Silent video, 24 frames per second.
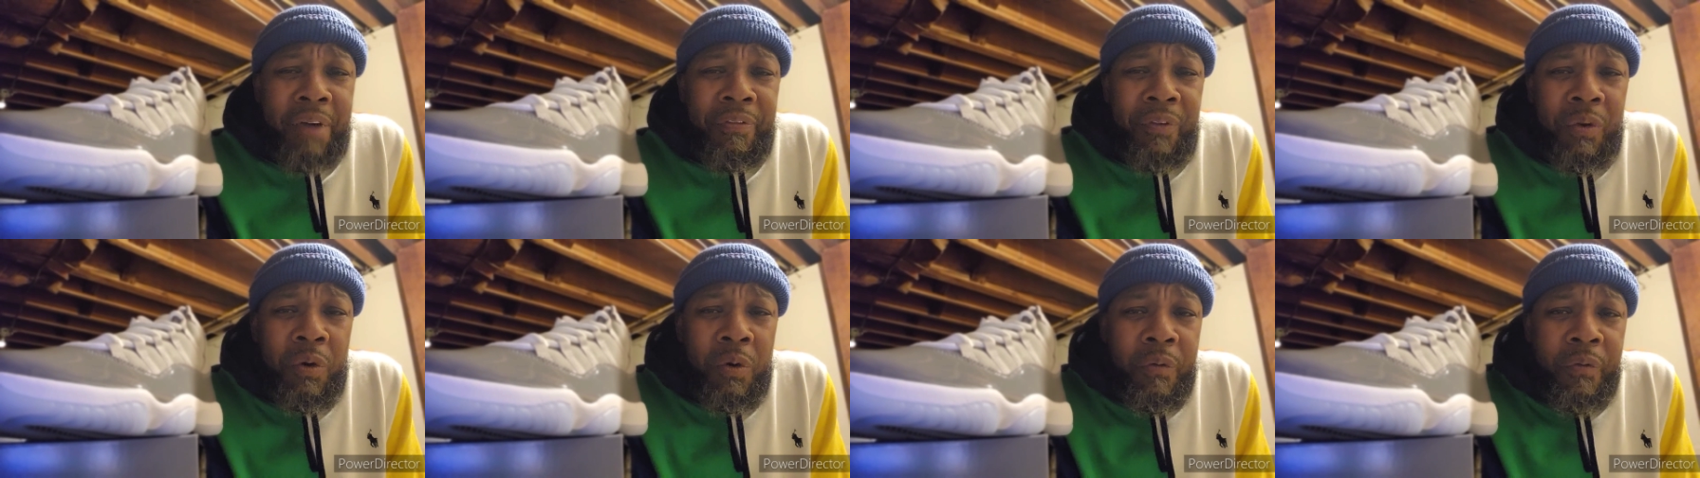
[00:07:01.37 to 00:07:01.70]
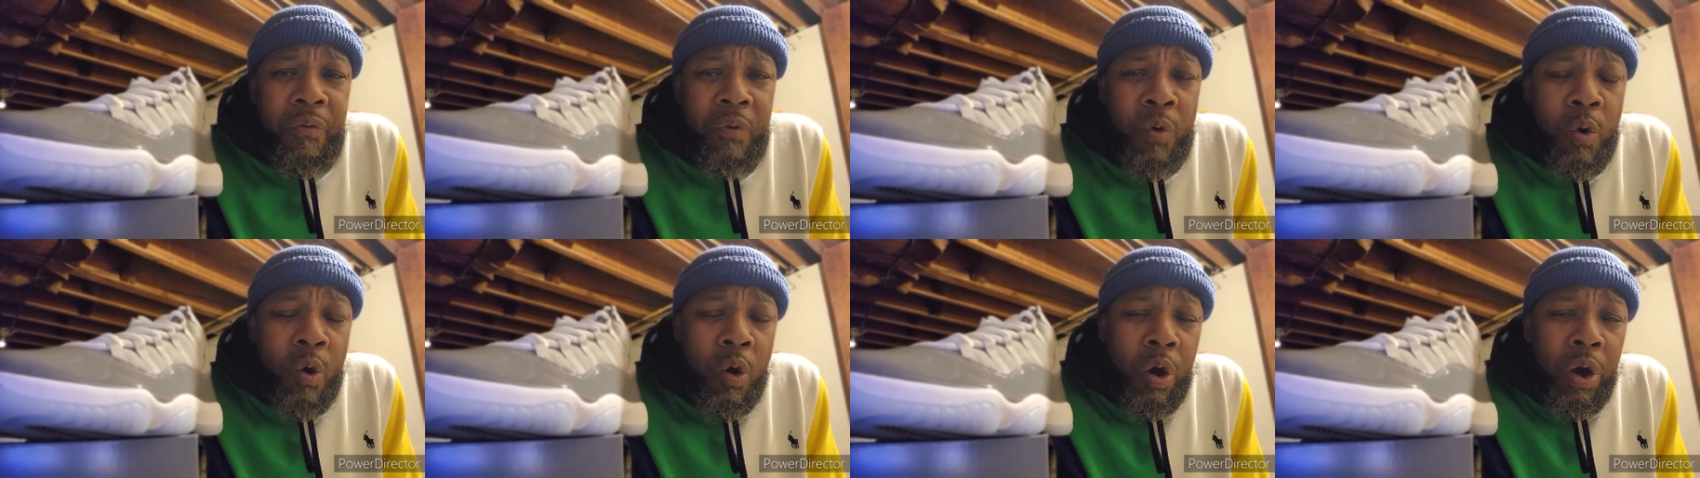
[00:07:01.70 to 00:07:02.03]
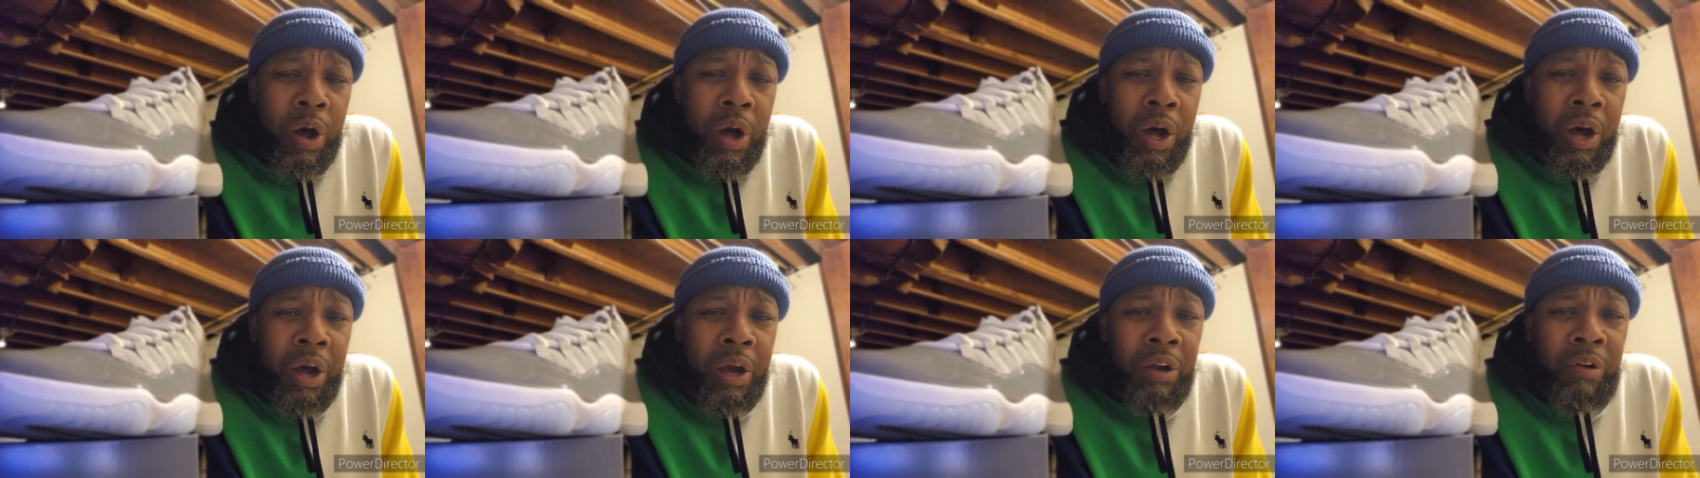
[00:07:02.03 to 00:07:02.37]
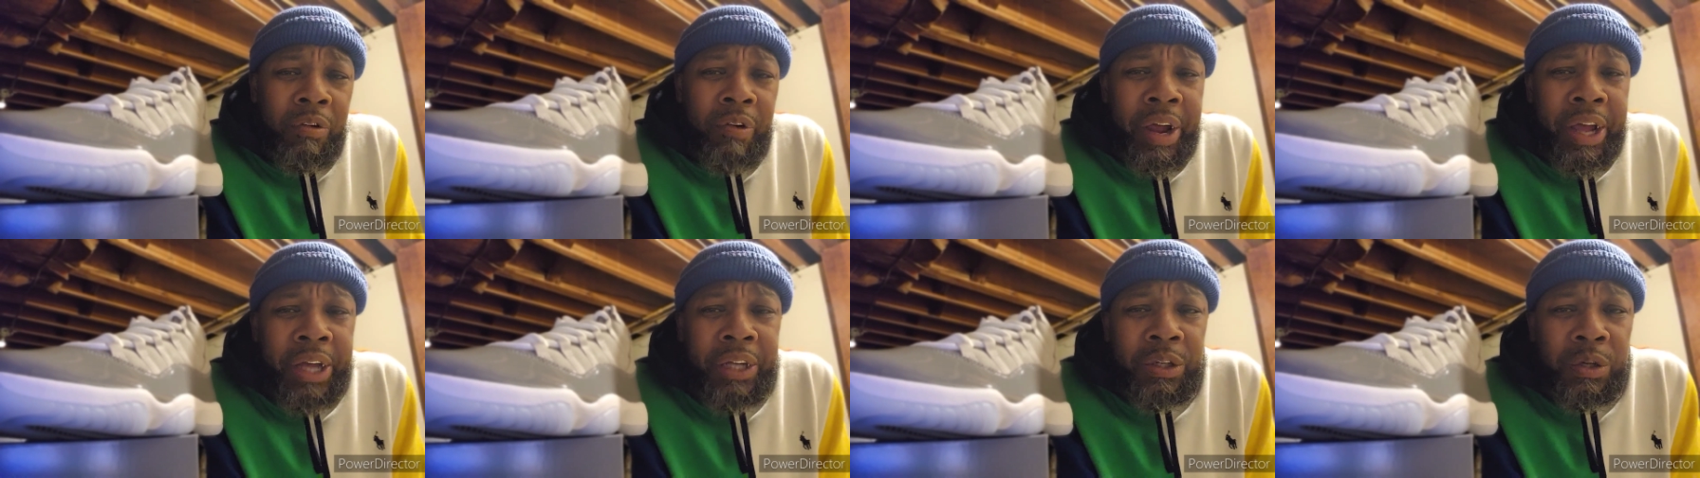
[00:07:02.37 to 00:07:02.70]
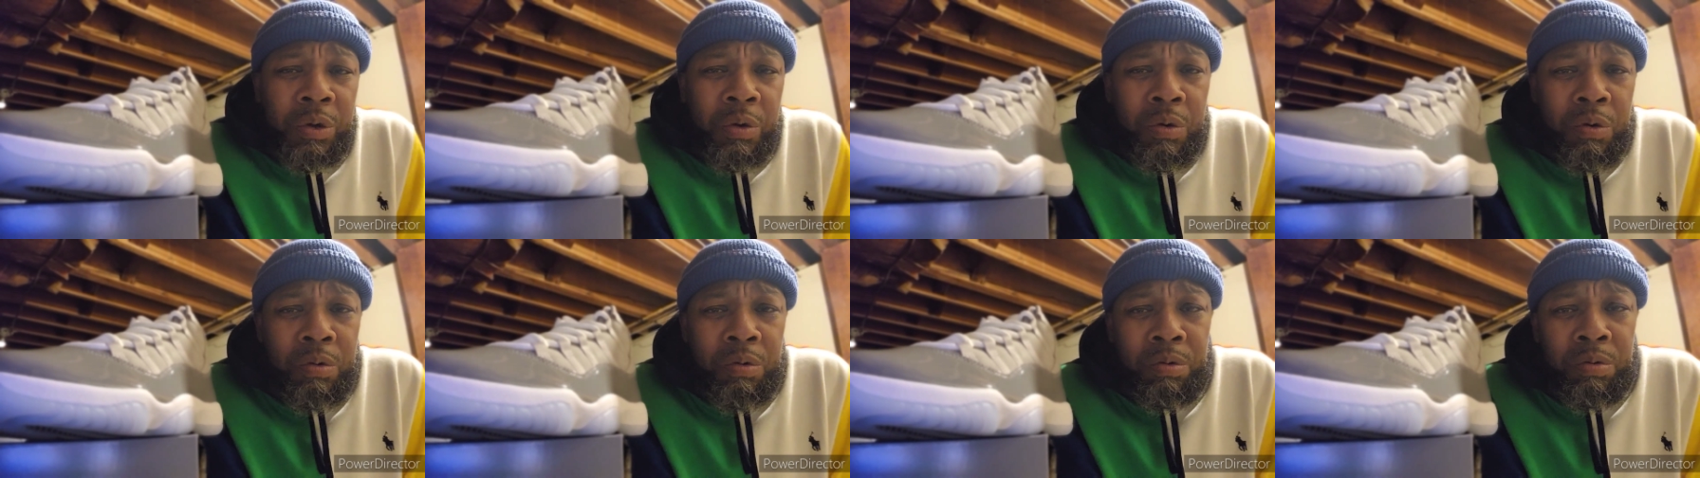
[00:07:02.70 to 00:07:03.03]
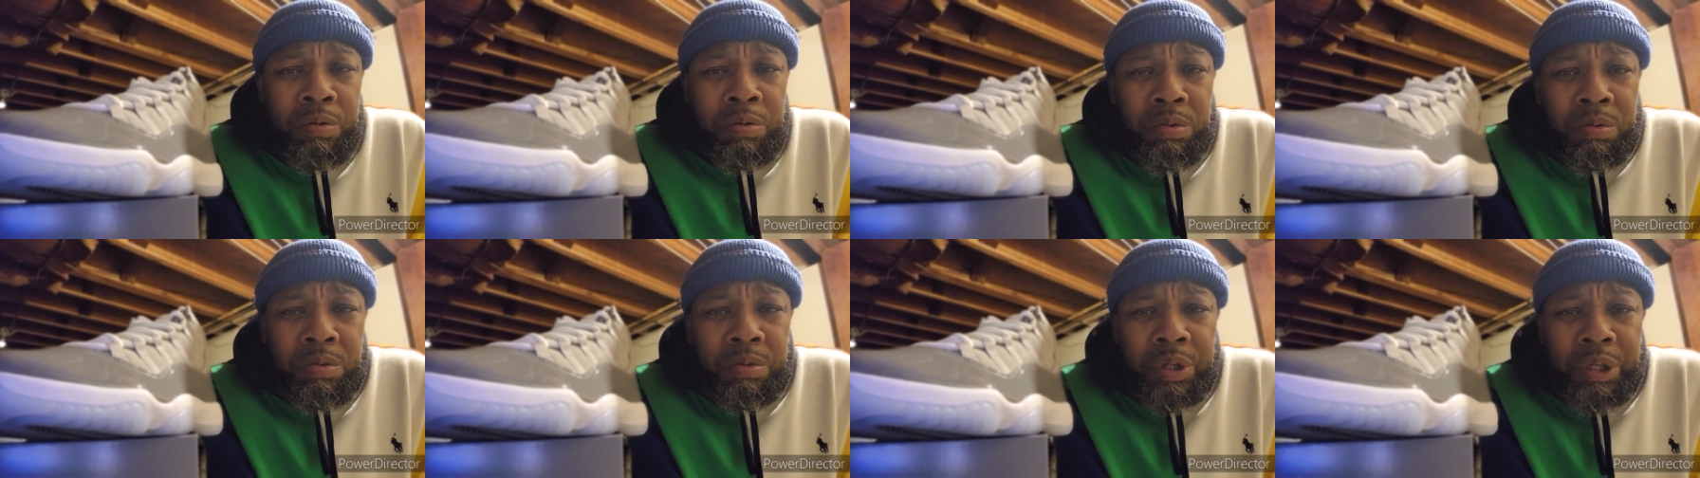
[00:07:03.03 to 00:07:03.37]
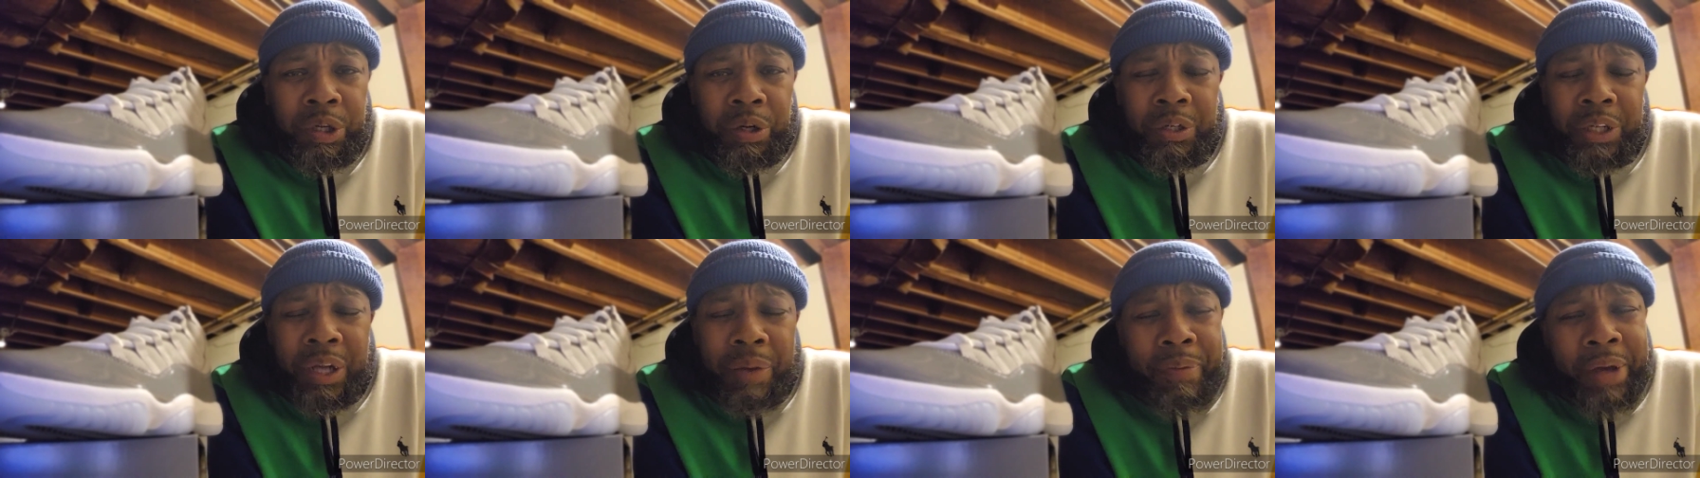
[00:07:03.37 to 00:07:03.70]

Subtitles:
raffle for grade school shoes.